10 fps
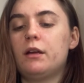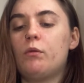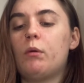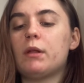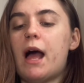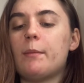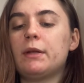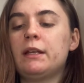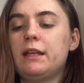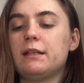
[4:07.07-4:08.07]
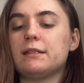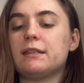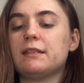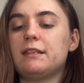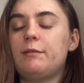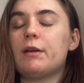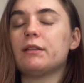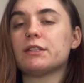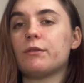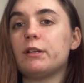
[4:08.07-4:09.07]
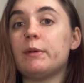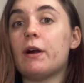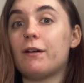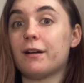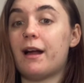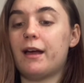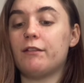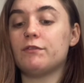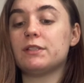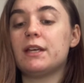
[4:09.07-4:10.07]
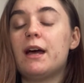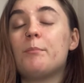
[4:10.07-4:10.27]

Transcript: what will happen is this email is going to be archived,